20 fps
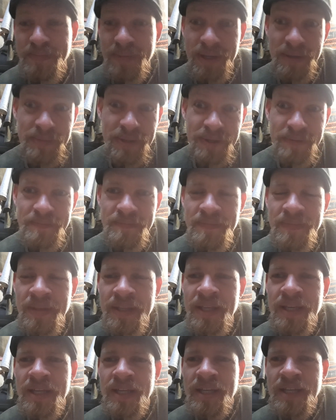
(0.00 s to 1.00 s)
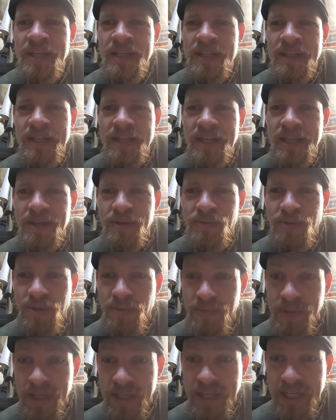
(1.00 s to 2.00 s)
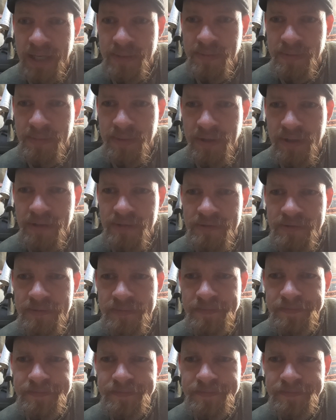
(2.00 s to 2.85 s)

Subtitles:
maybe, what we are capable of.